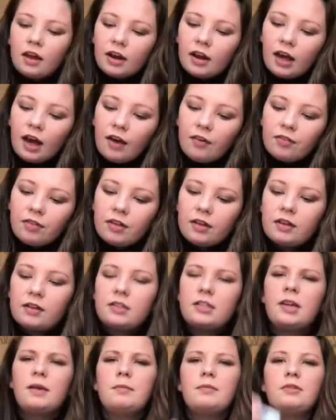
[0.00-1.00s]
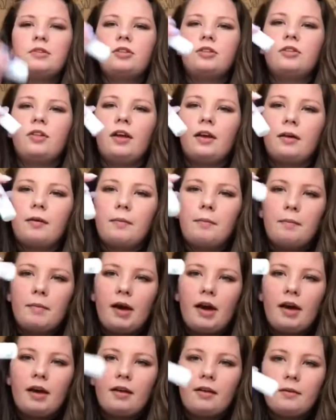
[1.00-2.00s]
and I have the Temptu like
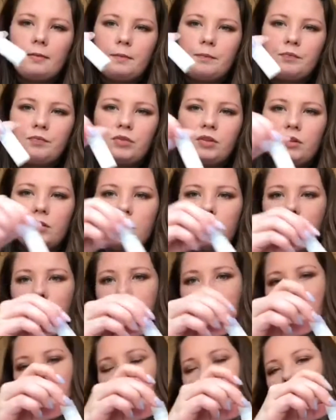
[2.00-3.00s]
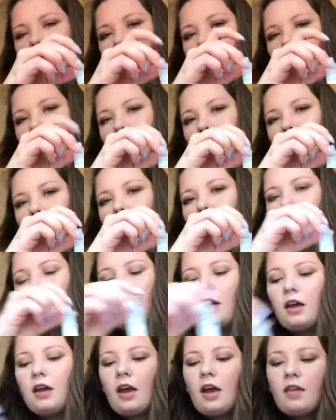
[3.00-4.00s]
matte primer one.
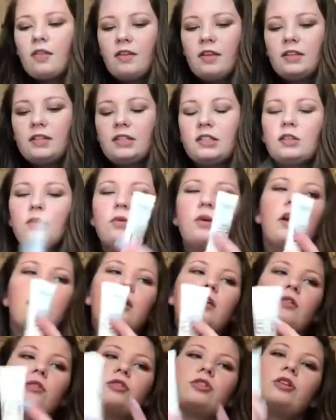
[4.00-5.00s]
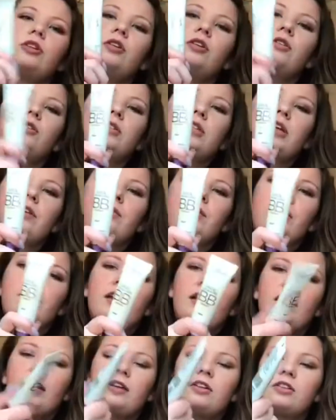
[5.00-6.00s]
This is the one I usually use every
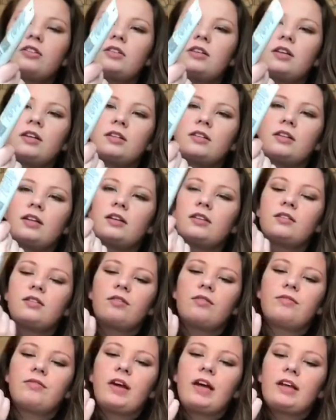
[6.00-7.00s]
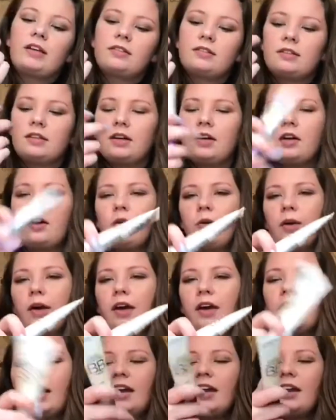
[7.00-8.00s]
day, just because it's like so fast and
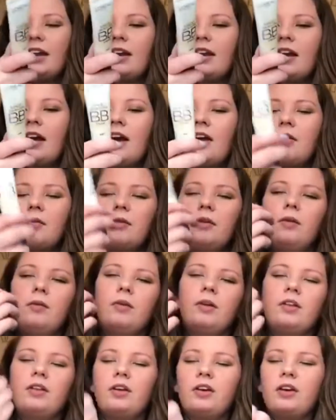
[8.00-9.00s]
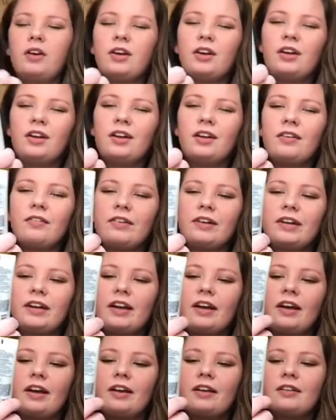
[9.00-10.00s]
quick, and I don't really want to look good every
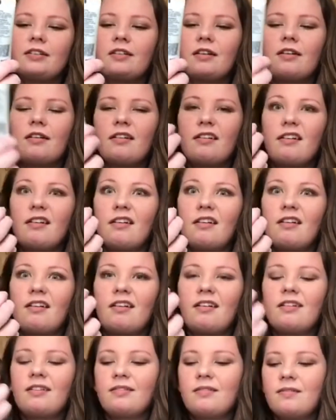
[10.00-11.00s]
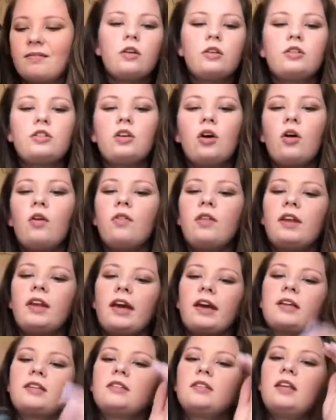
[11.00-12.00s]
day, so yeah. So the
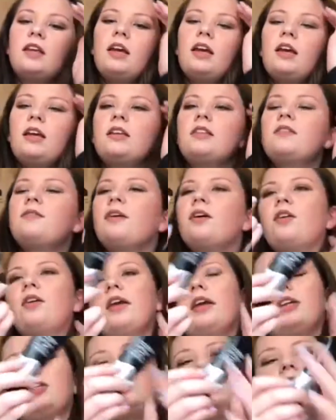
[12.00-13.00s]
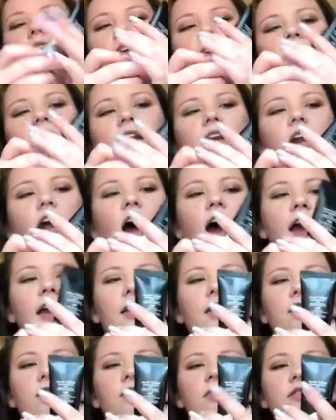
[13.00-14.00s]
next thing is foundation, and I
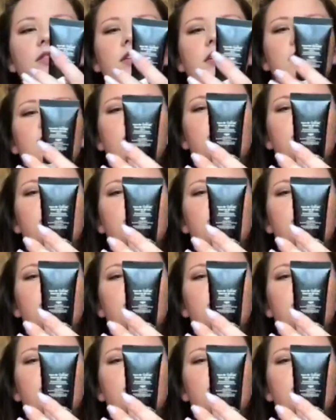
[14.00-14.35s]
use the